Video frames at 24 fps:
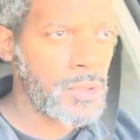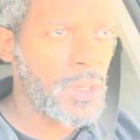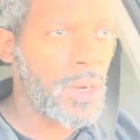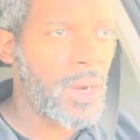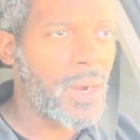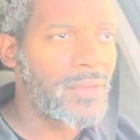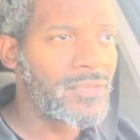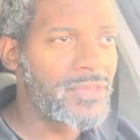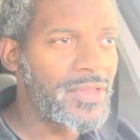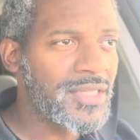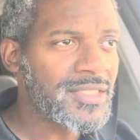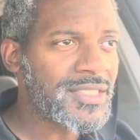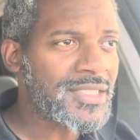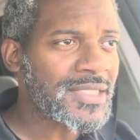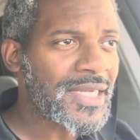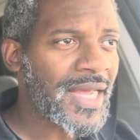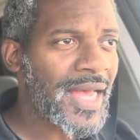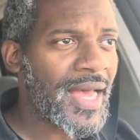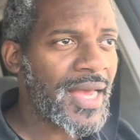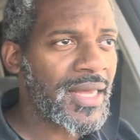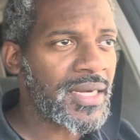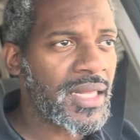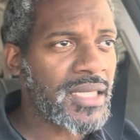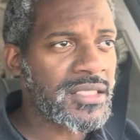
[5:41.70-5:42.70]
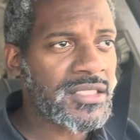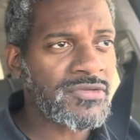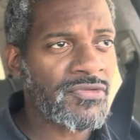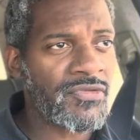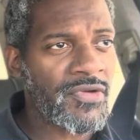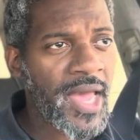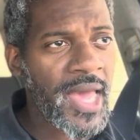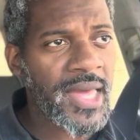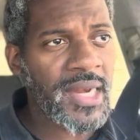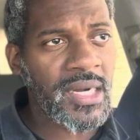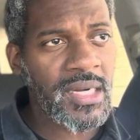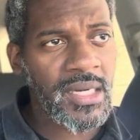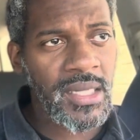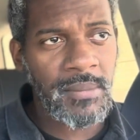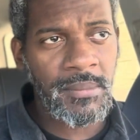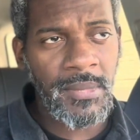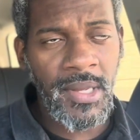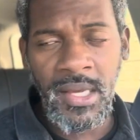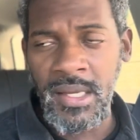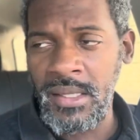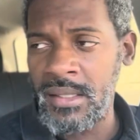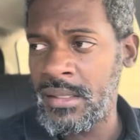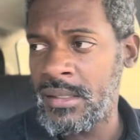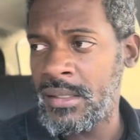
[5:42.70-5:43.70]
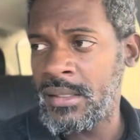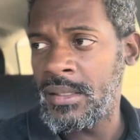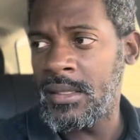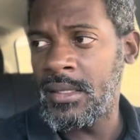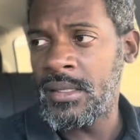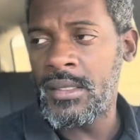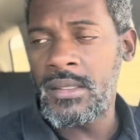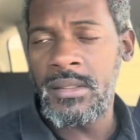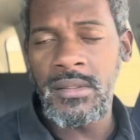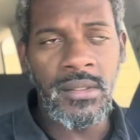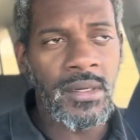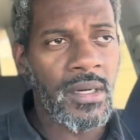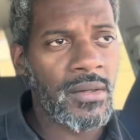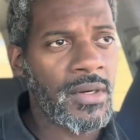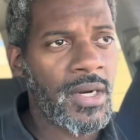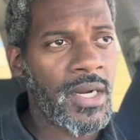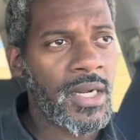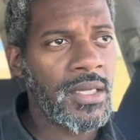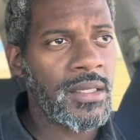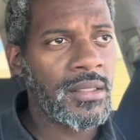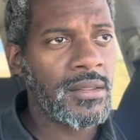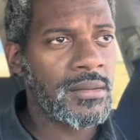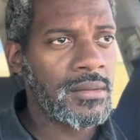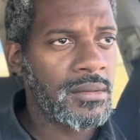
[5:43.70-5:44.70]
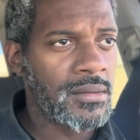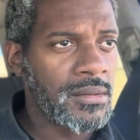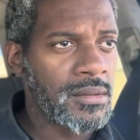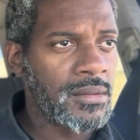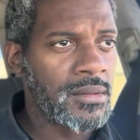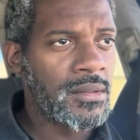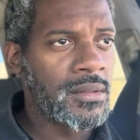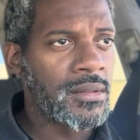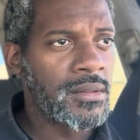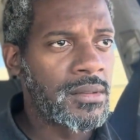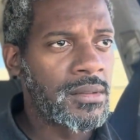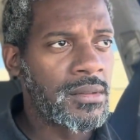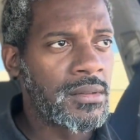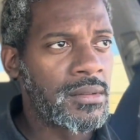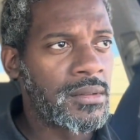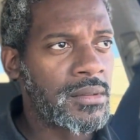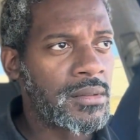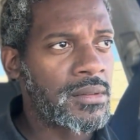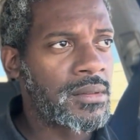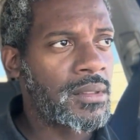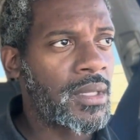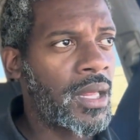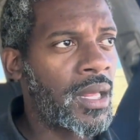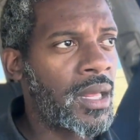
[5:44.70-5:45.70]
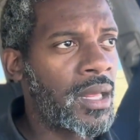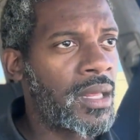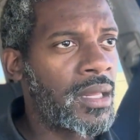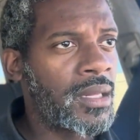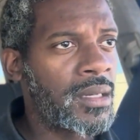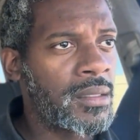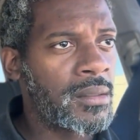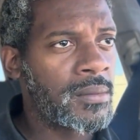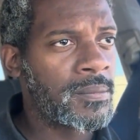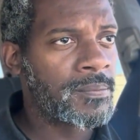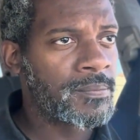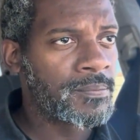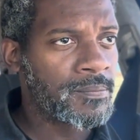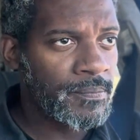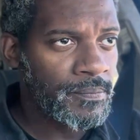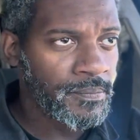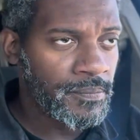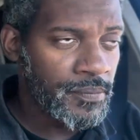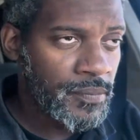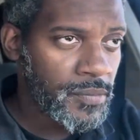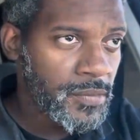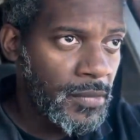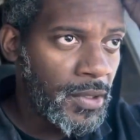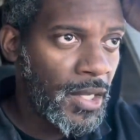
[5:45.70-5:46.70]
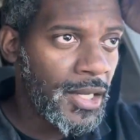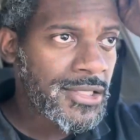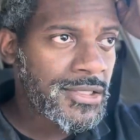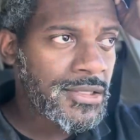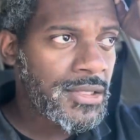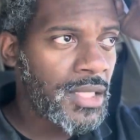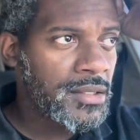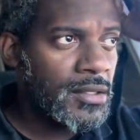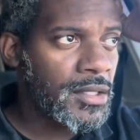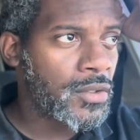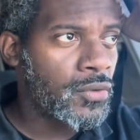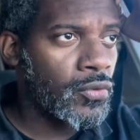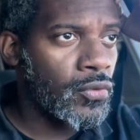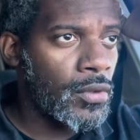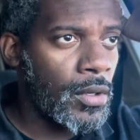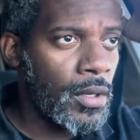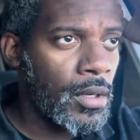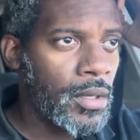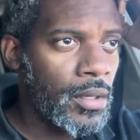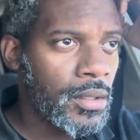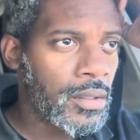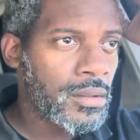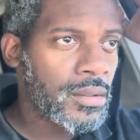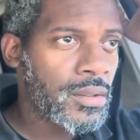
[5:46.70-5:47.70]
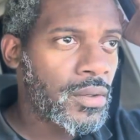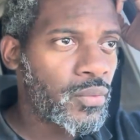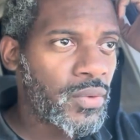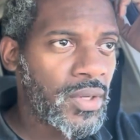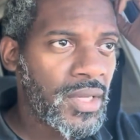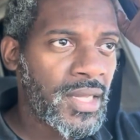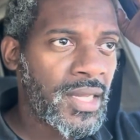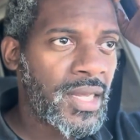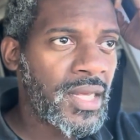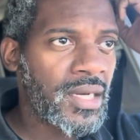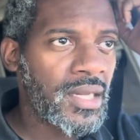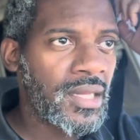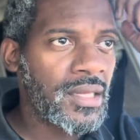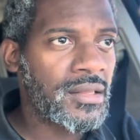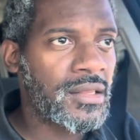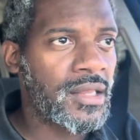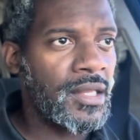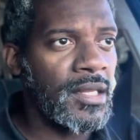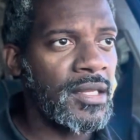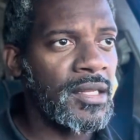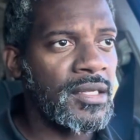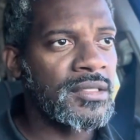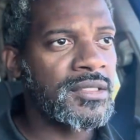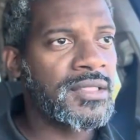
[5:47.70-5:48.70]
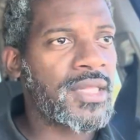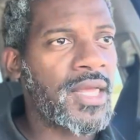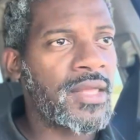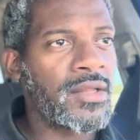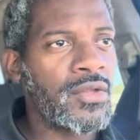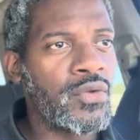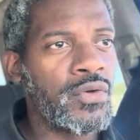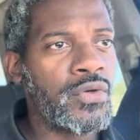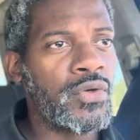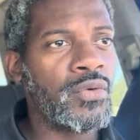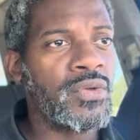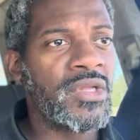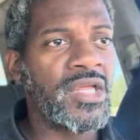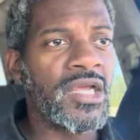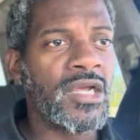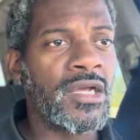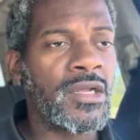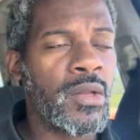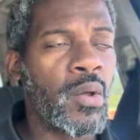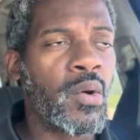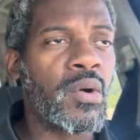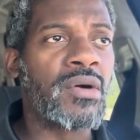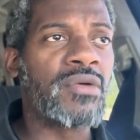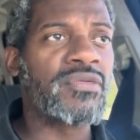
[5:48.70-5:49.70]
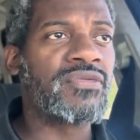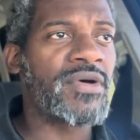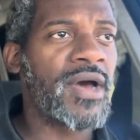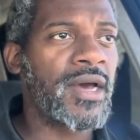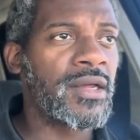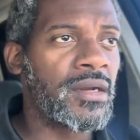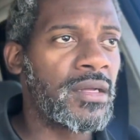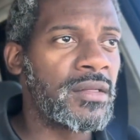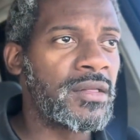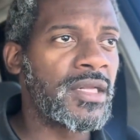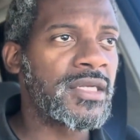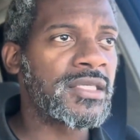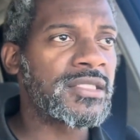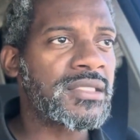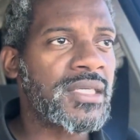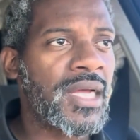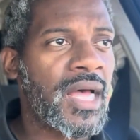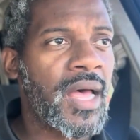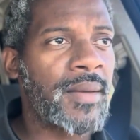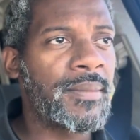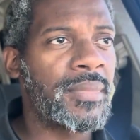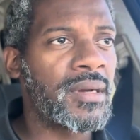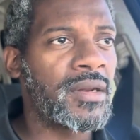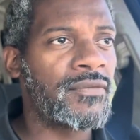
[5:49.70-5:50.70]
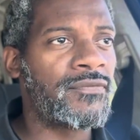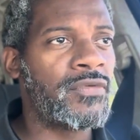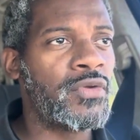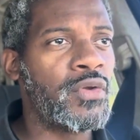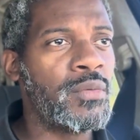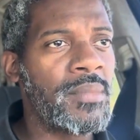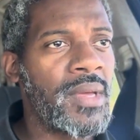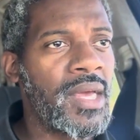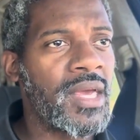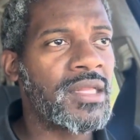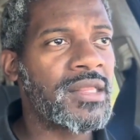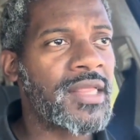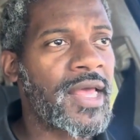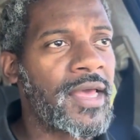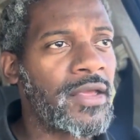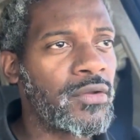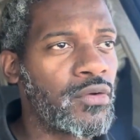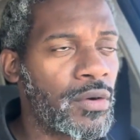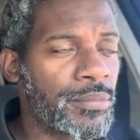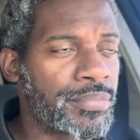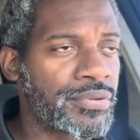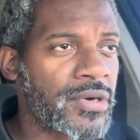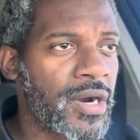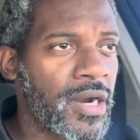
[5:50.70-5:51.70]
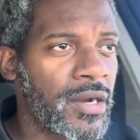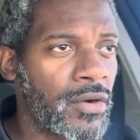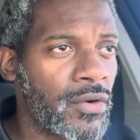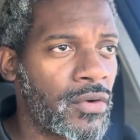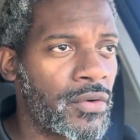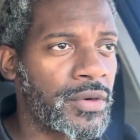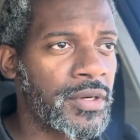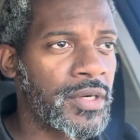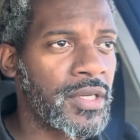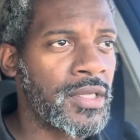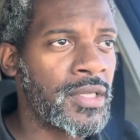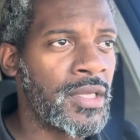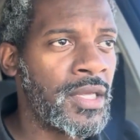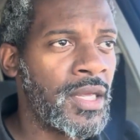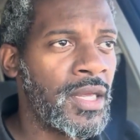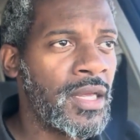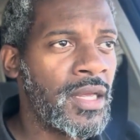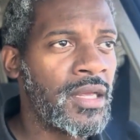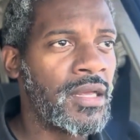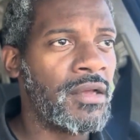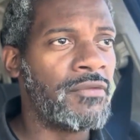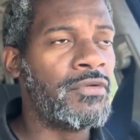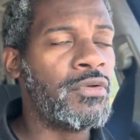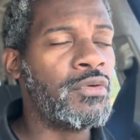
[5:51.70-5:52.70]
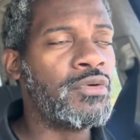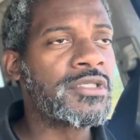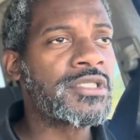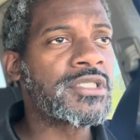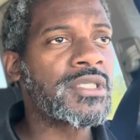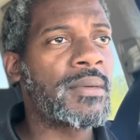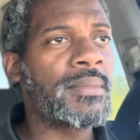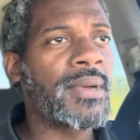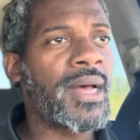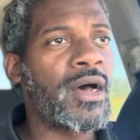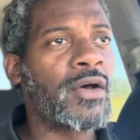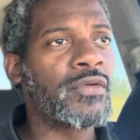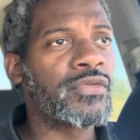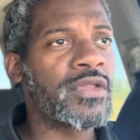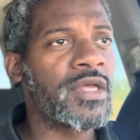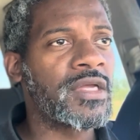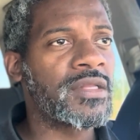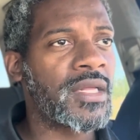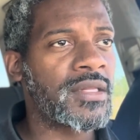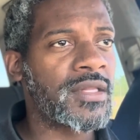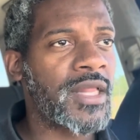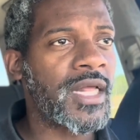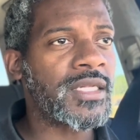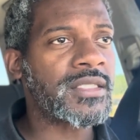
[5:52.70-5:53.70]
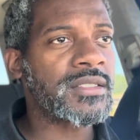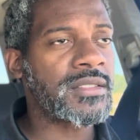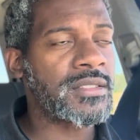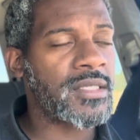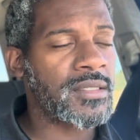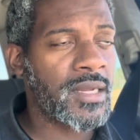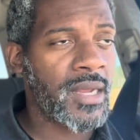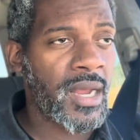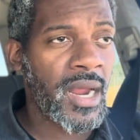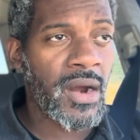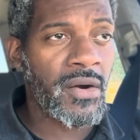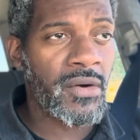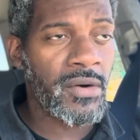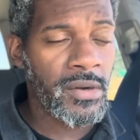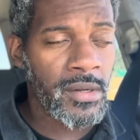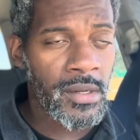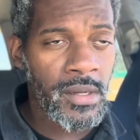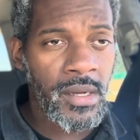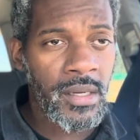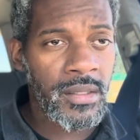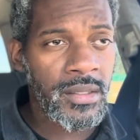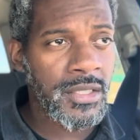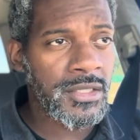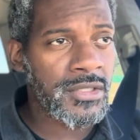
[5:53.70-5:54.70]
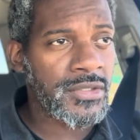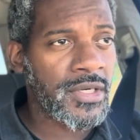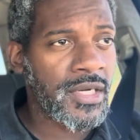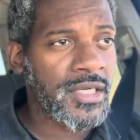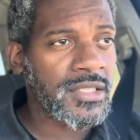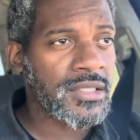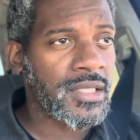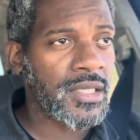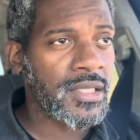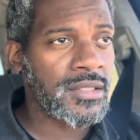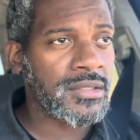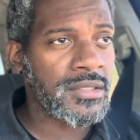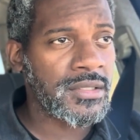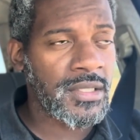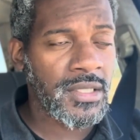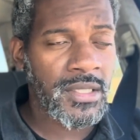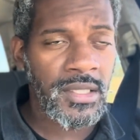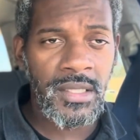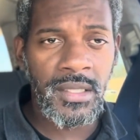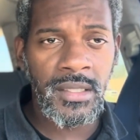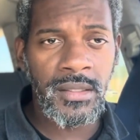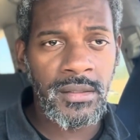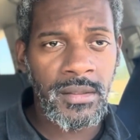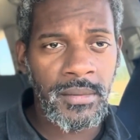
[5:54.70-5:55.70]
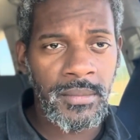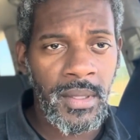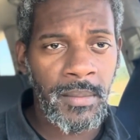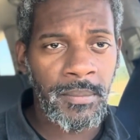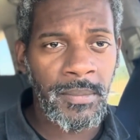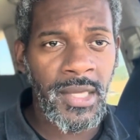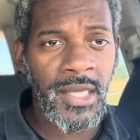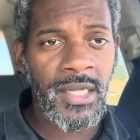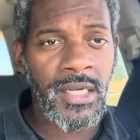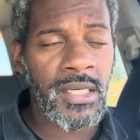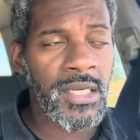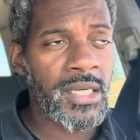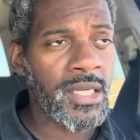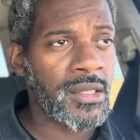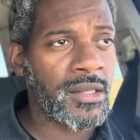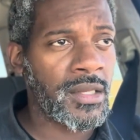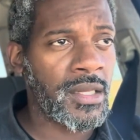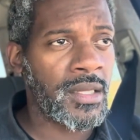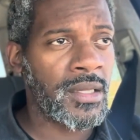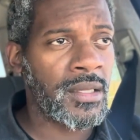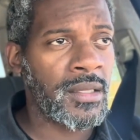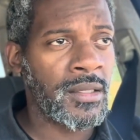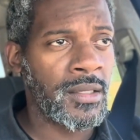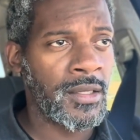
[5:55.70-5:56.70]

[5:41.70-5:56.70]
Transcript: on this side, it's vanity, man. All right, and there's nothing wrong with getting things that you do get glorified on this side, but if you make that your priority, if you somehow think that that's going to carry on and translate into the kingdom and mean anything,